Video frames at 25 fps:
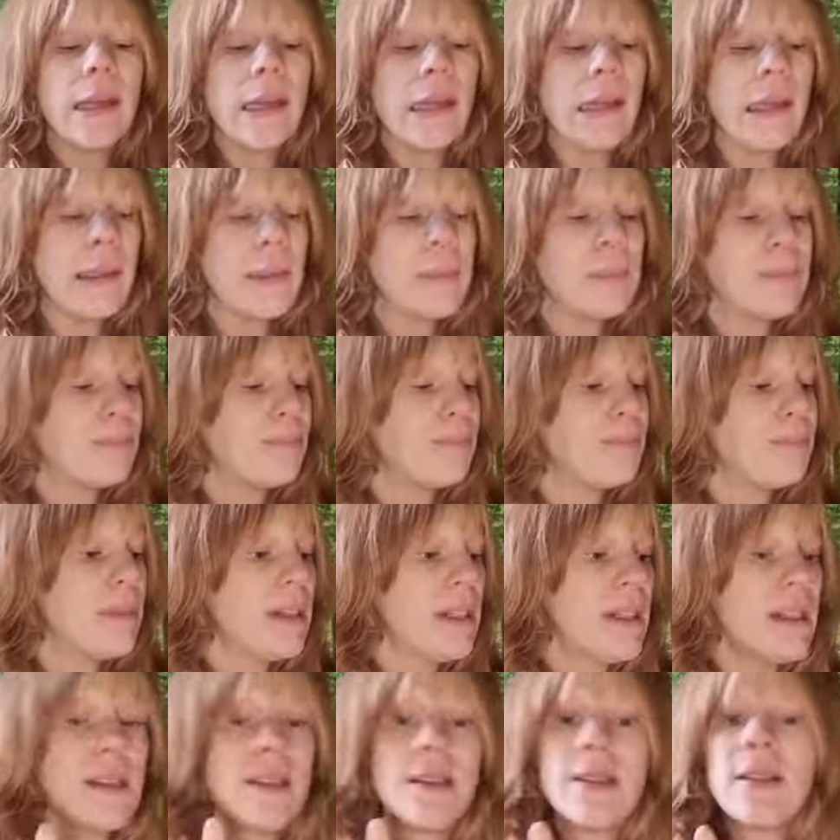
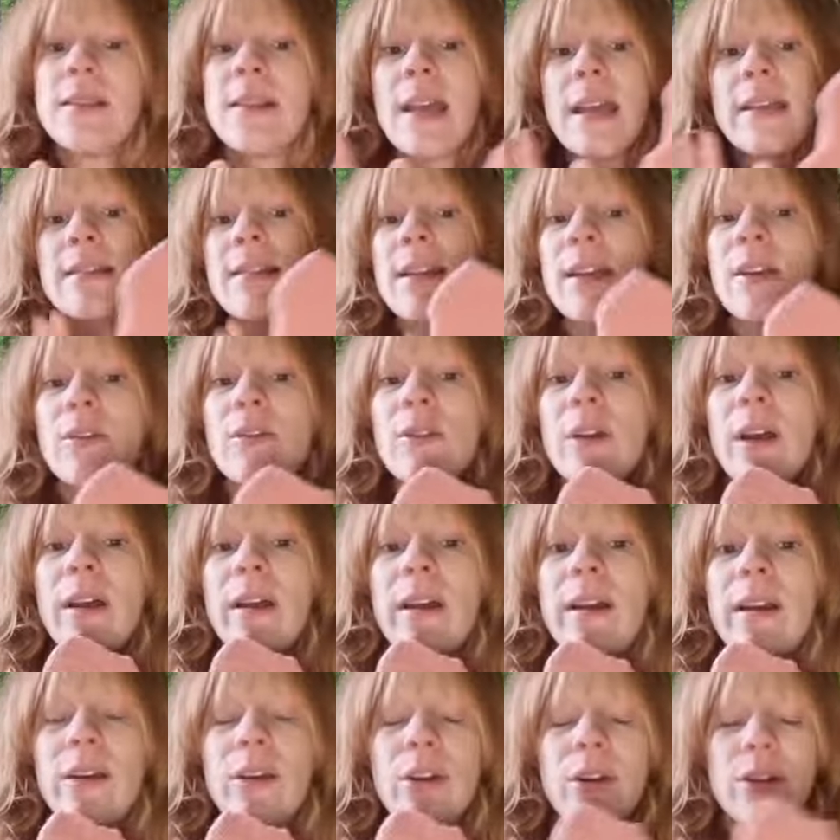But it's in testing
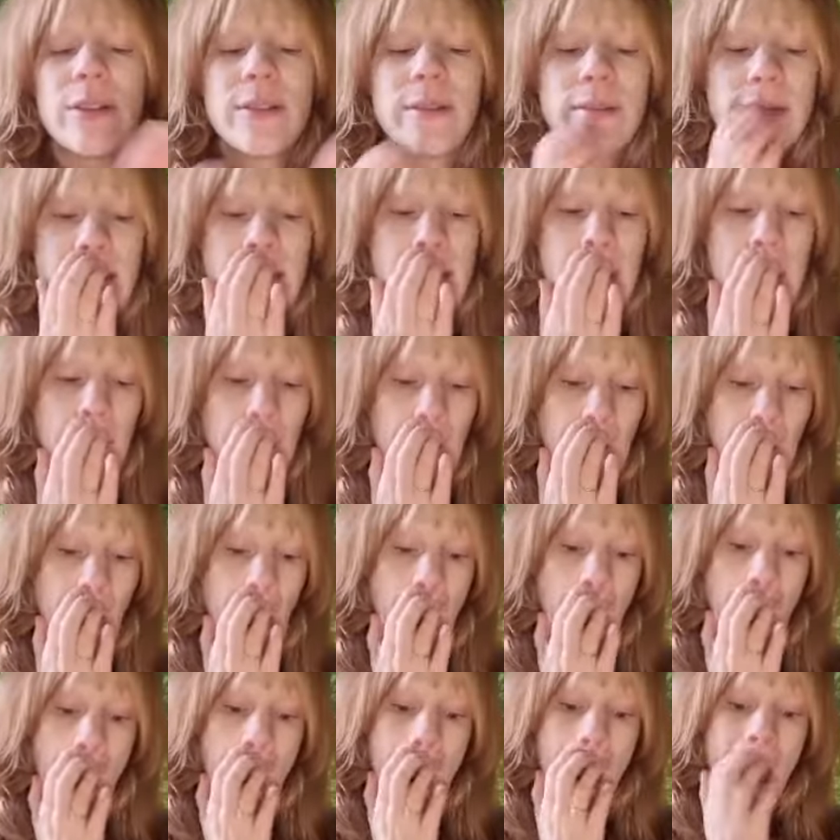currently,
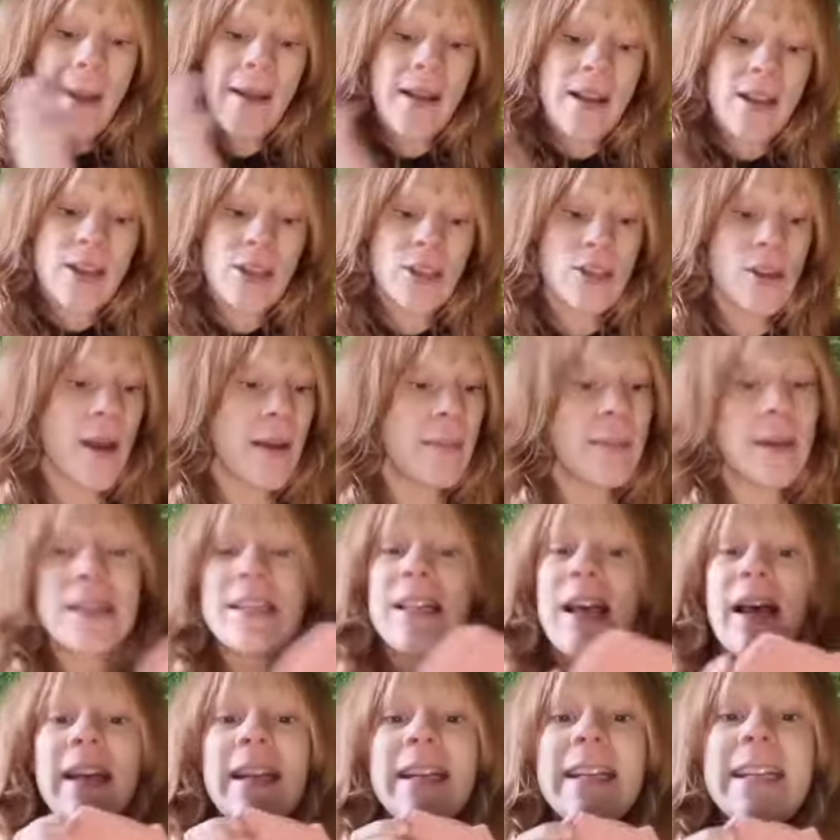so
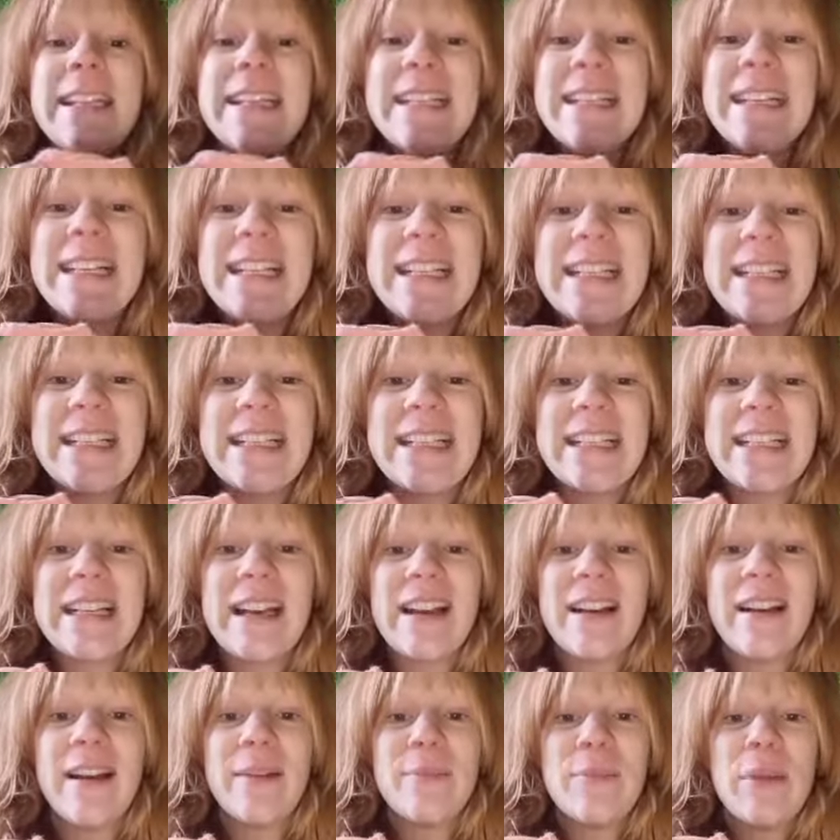I'm excited,
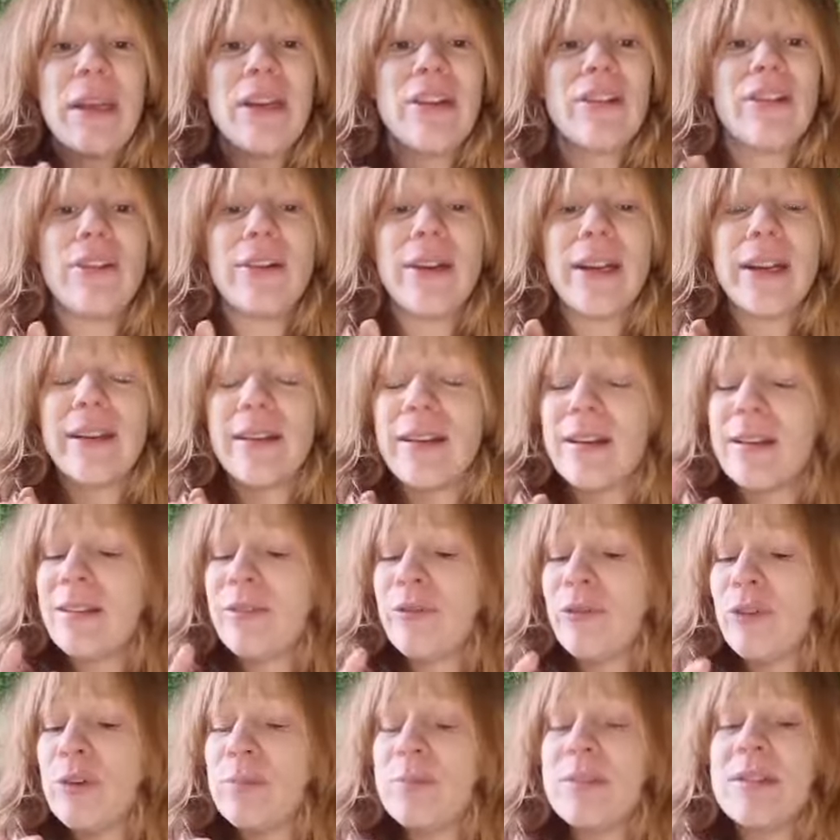and I made
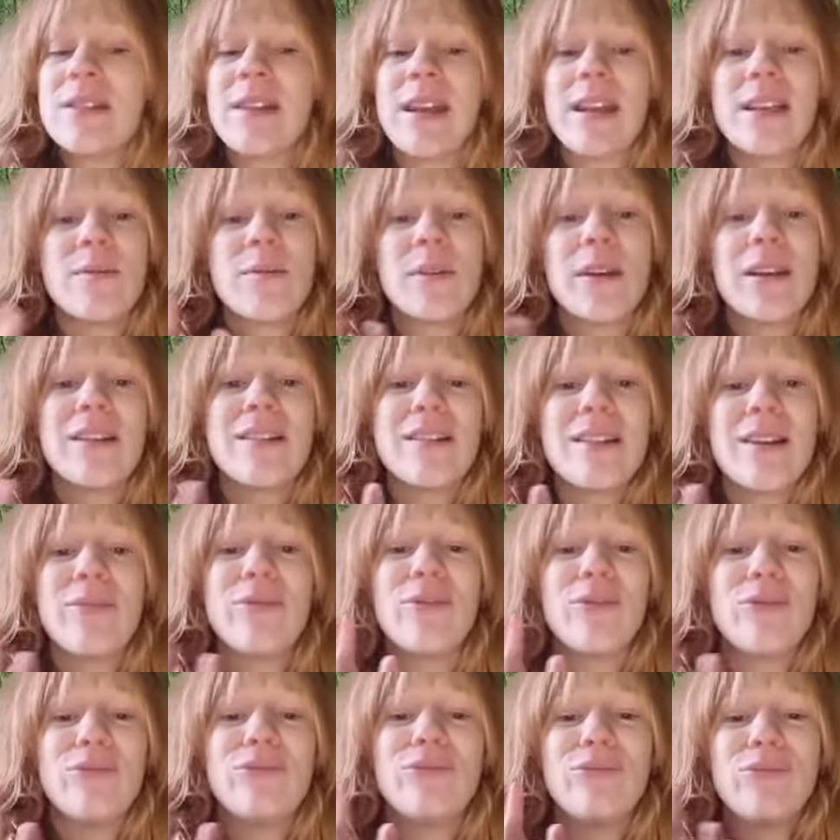already a few mistakes
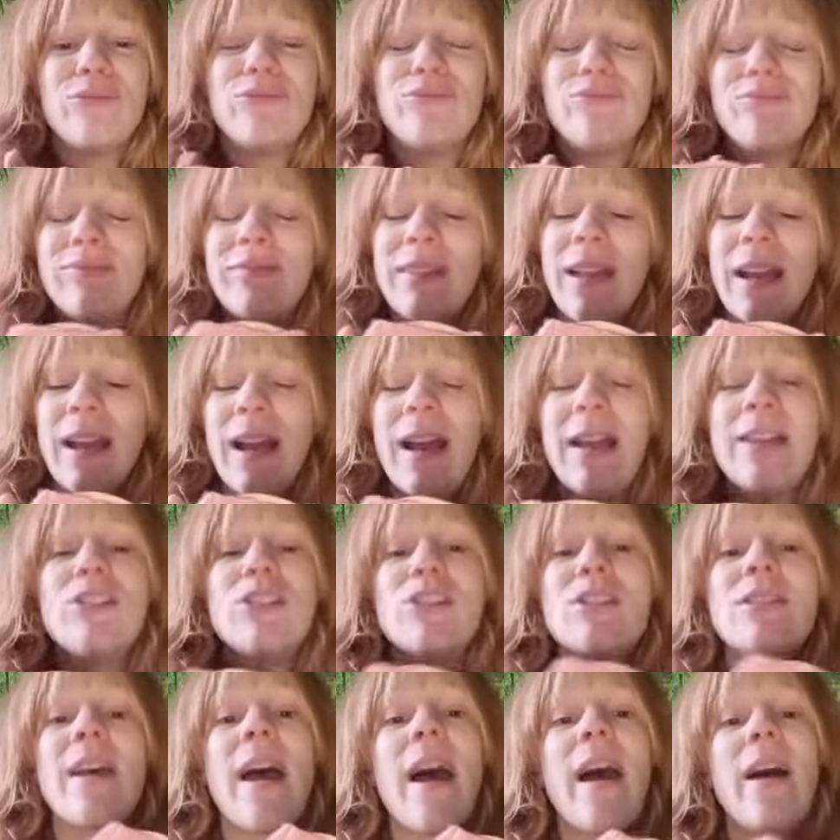because
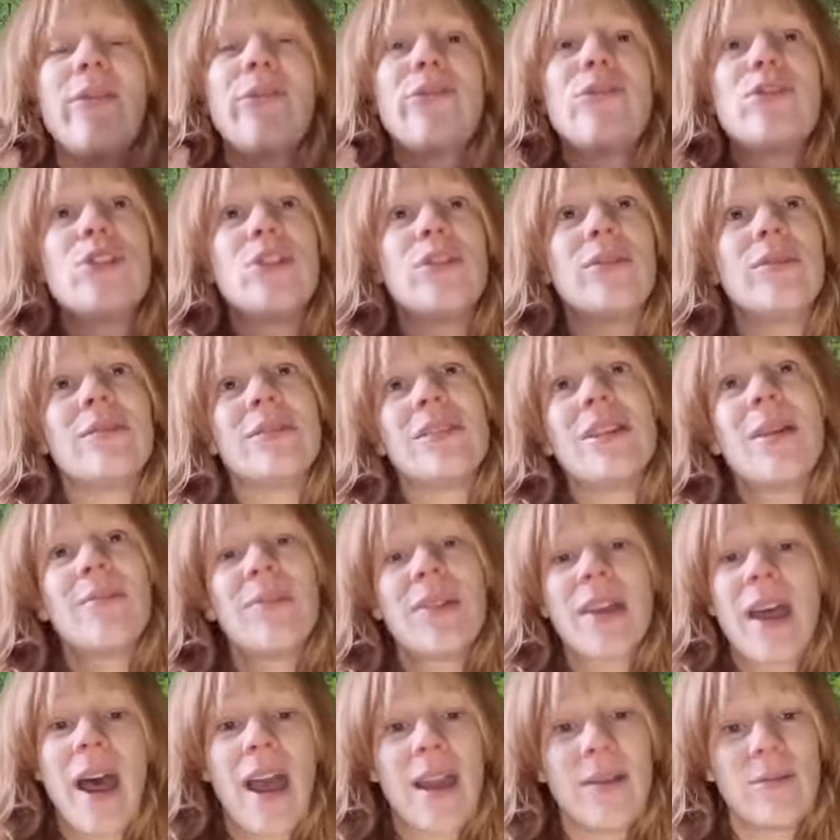I just have
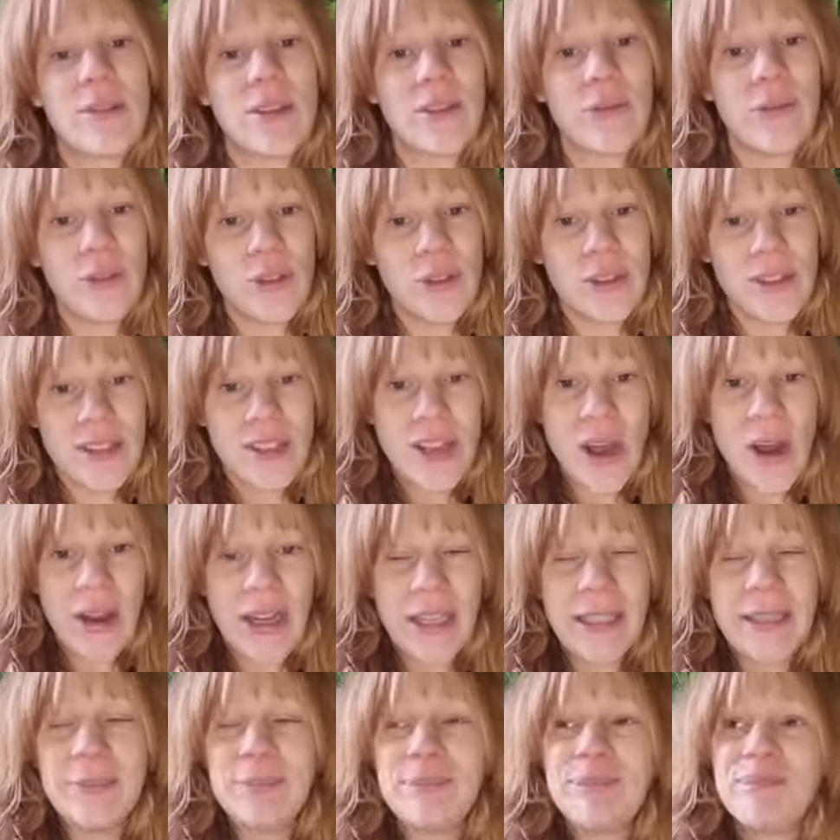sometimes, if you
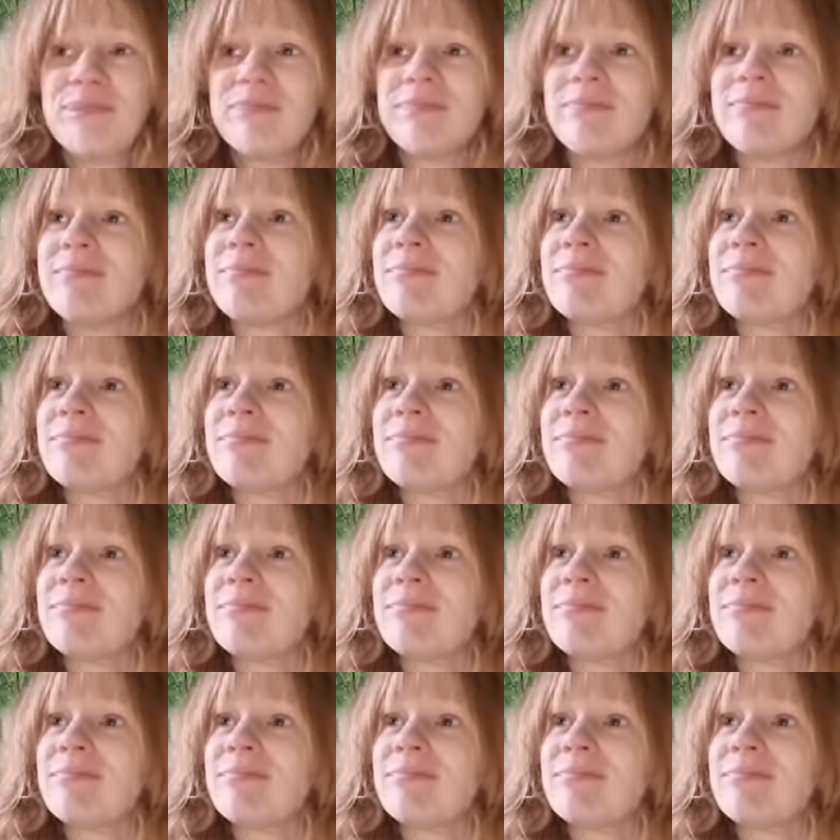design,